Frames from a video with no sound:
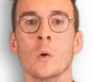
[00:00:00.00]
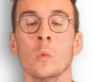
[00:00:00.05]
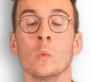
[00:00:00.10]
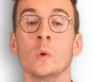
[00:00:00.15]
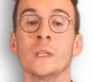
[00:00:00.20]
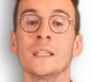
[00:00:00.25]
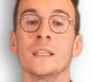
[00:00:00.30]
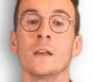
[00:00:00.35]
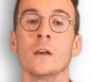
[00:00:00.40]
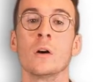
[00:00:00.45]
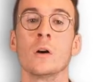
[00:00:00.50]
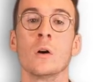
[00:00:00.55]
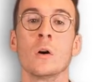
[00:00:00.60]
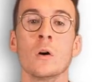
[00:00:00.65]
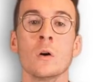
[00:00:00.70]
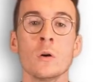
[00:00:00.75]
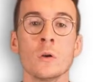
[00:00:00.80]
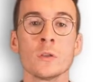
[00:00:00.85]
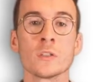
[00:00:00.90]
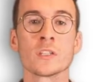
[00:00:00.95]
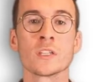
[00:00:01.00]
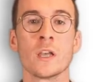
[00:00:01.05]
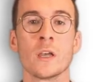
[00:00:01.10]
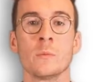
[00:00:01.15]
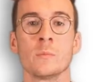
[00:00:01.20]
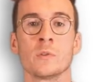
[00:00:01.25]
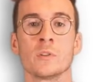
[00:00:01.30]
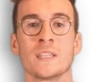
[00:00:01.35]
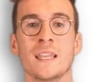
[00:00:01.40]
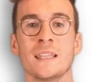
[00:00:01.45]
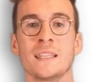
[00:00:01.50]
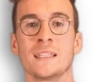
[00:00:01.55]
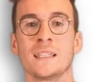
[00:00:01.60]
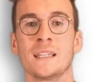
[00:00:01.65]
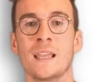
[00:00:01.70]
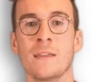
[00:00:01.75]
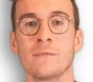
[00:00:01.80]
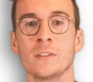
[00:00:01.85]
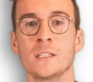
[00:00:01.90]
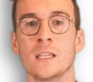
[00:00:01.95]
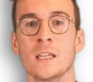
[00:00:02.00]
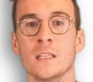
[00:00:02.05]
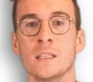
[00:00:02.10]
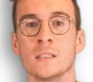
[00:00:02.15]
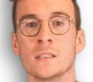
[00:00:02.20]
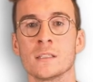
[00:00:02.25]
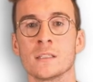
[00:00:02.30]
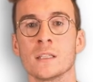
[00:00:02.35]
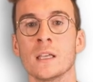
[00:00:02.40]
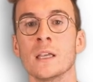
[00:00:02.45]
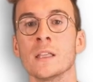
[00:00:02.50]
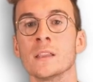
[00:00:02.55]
We also presented evidence